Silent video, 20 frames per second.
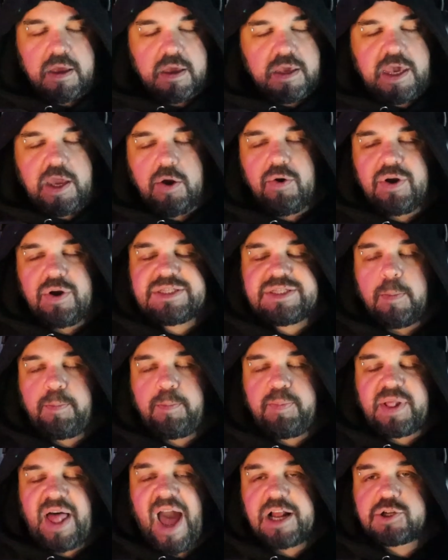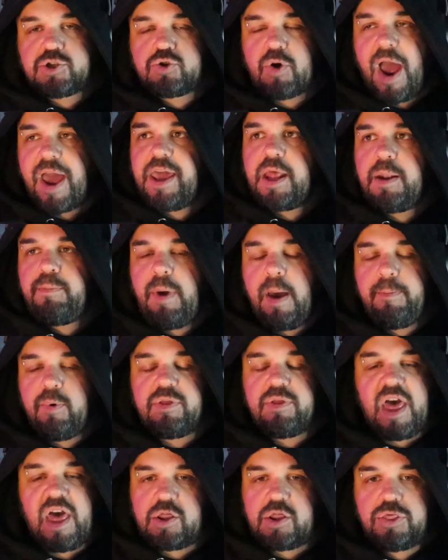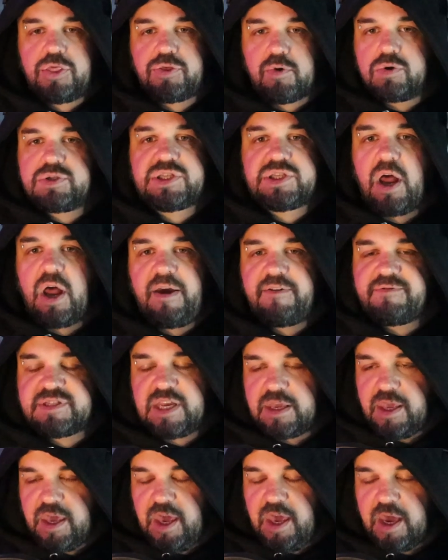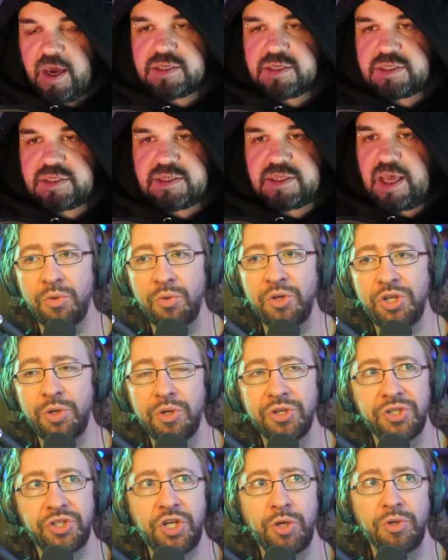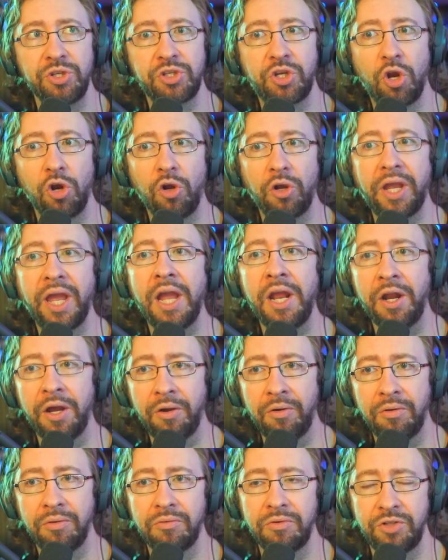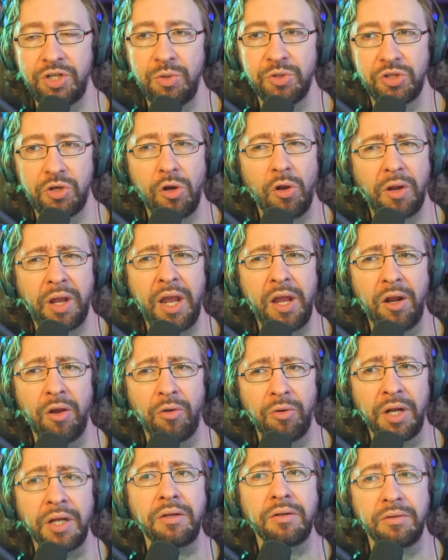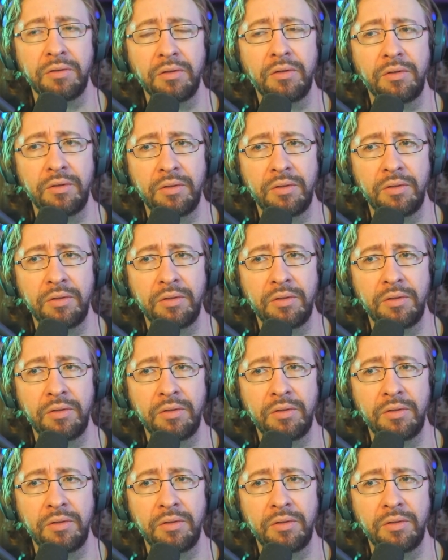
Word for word: Kira's a black dragon member that throws knives and kicks. Yep, she was she was she was girl Kano. She was girl Kano, yeah. right?